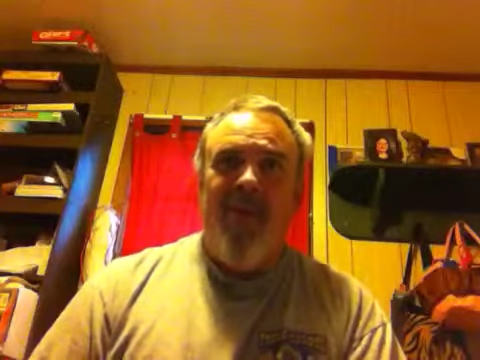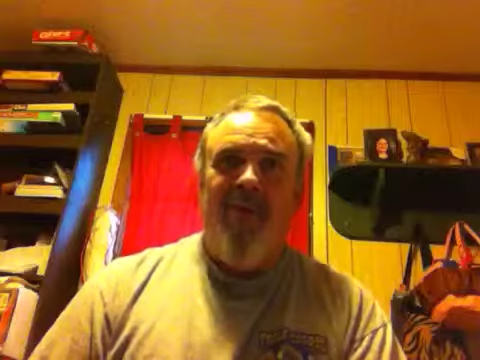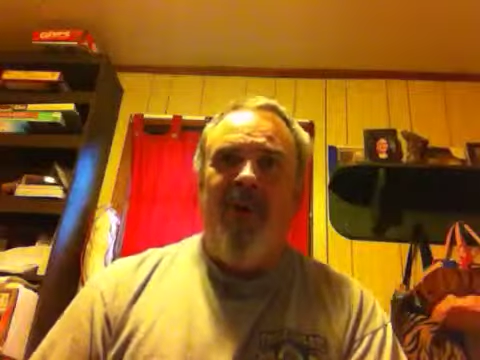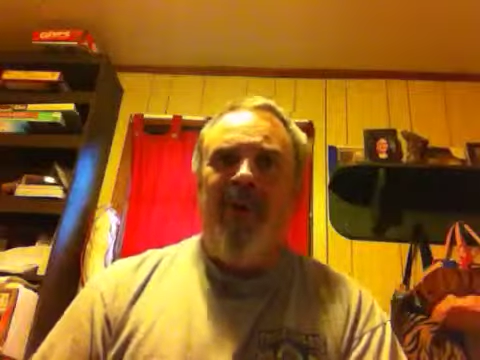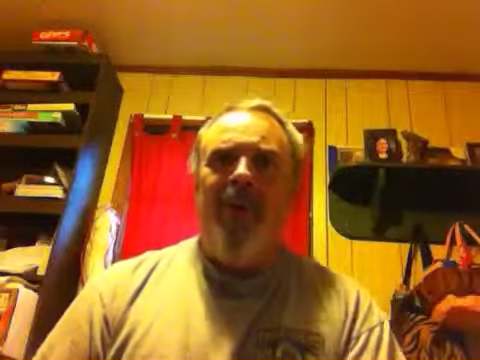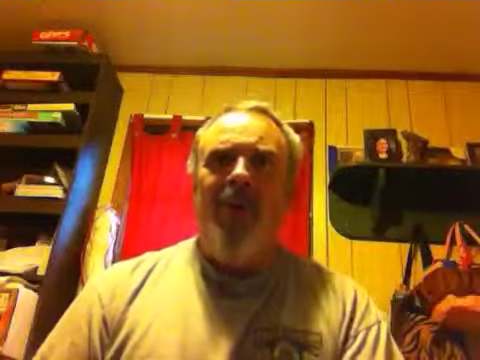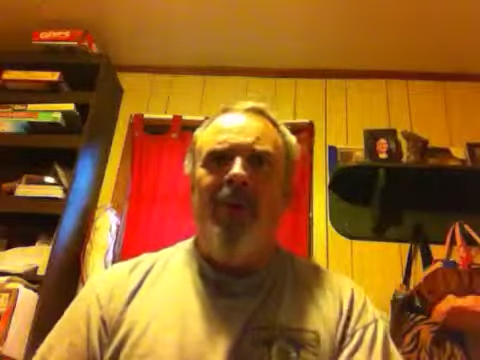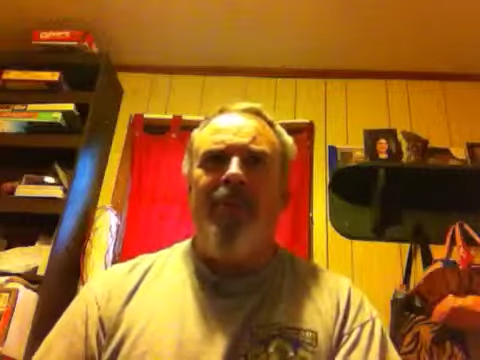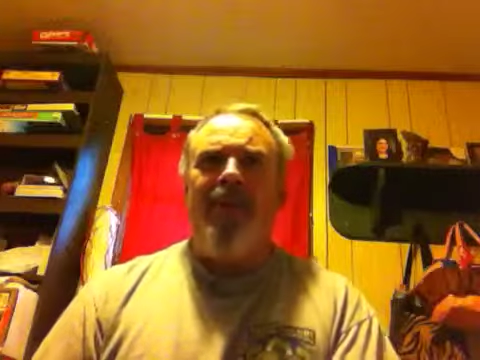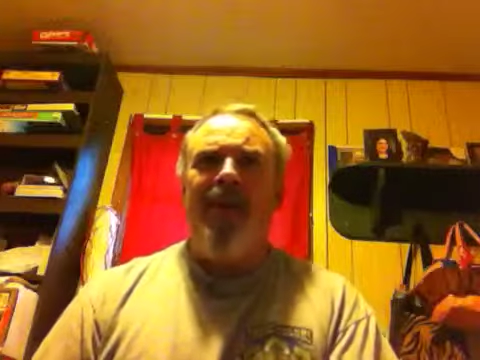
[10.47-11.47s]
For I know
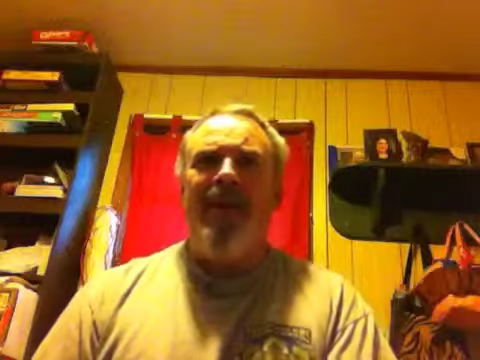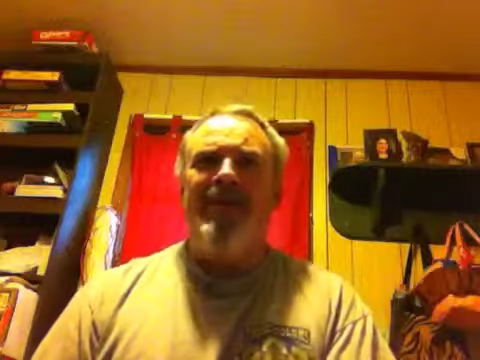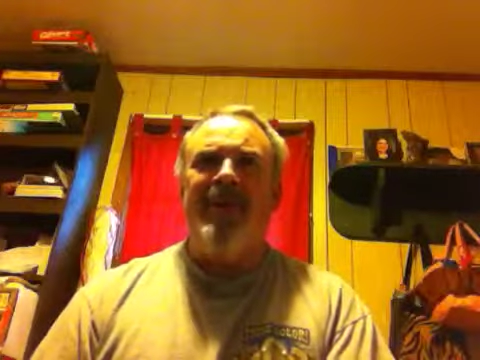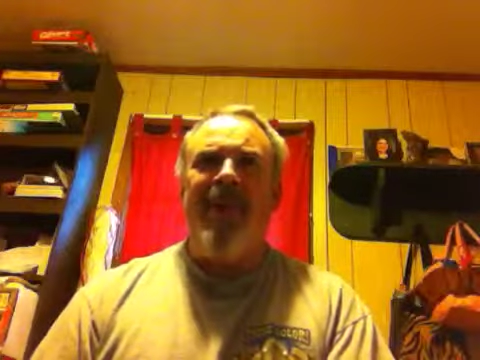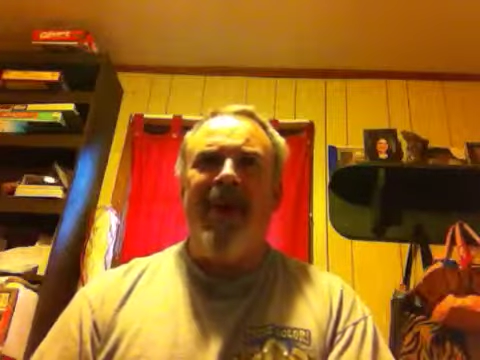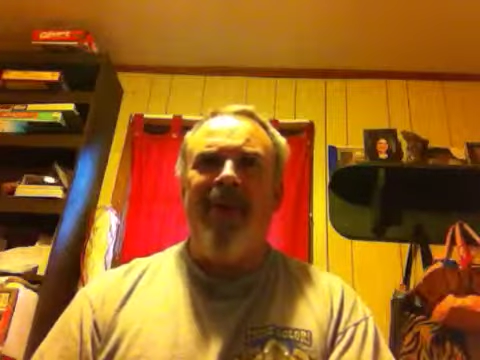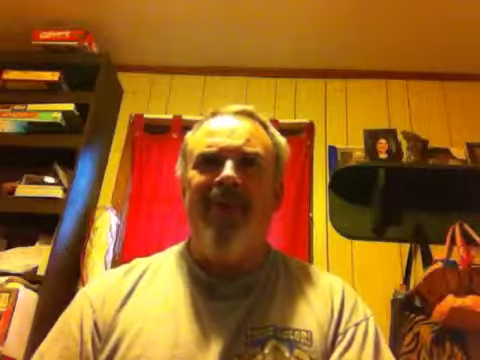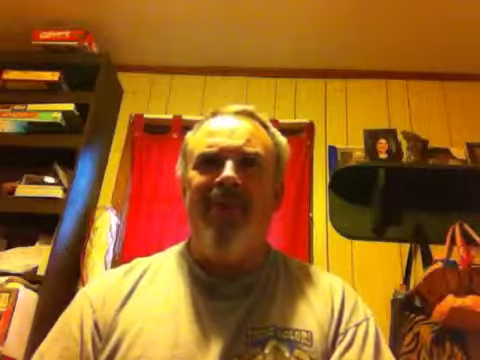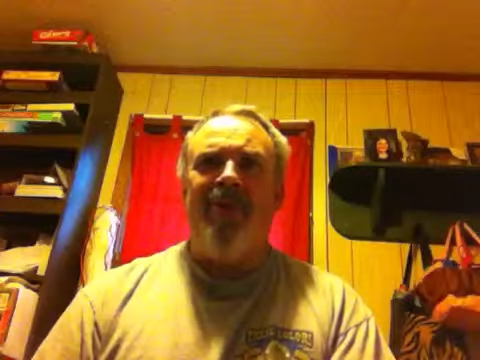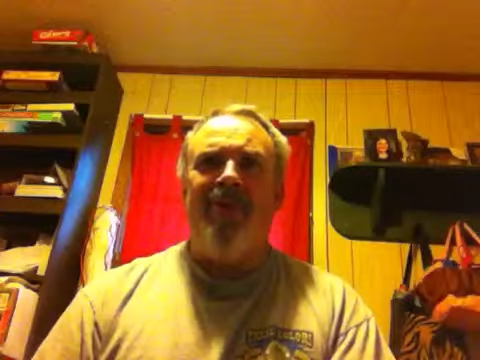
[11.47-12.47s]
the plans that I have
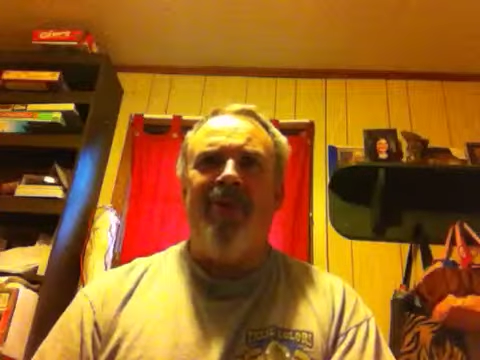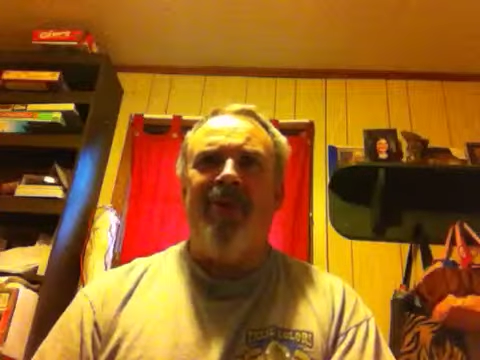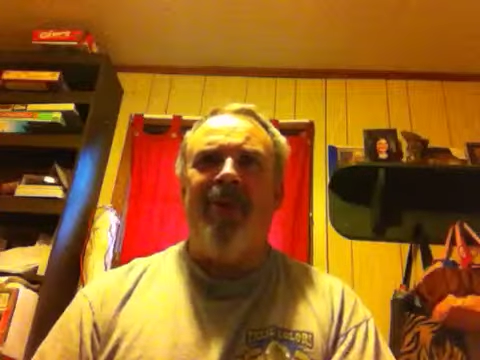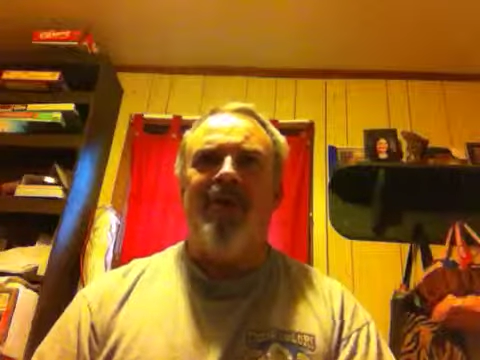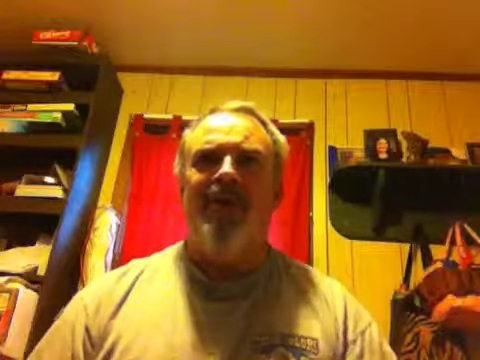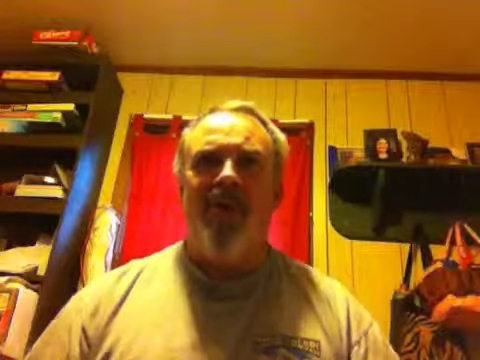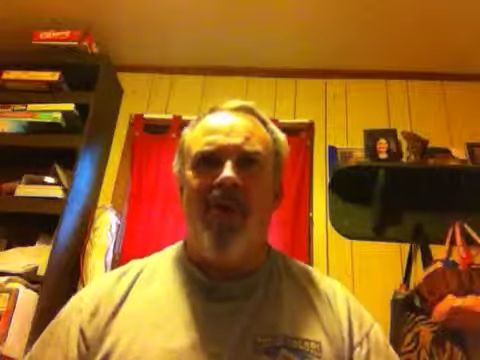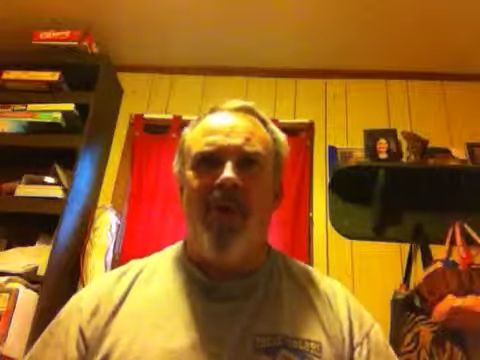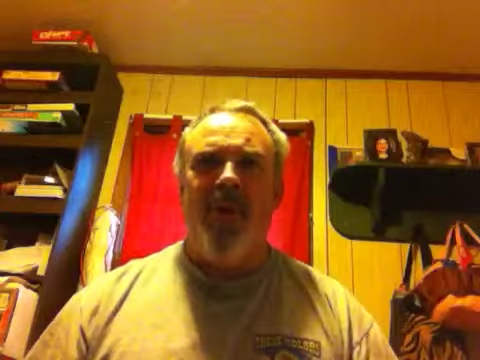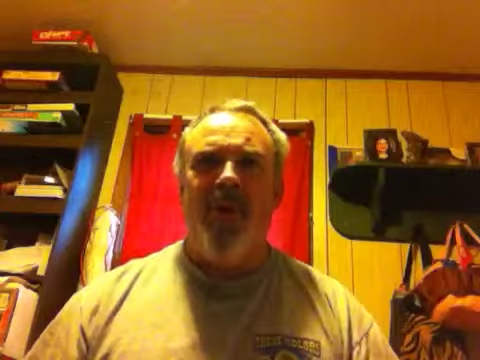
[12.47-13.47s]
for you, declares the
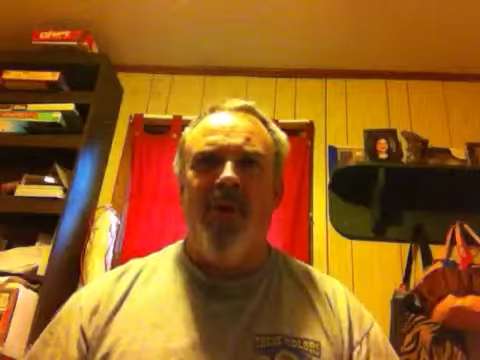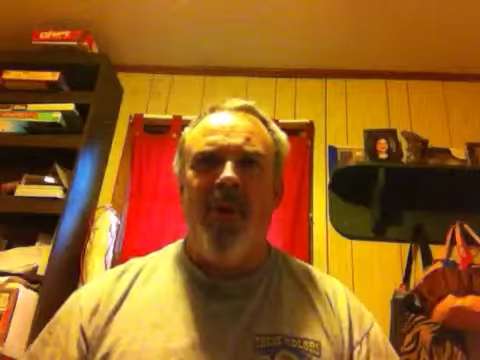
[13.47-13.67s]
Lord.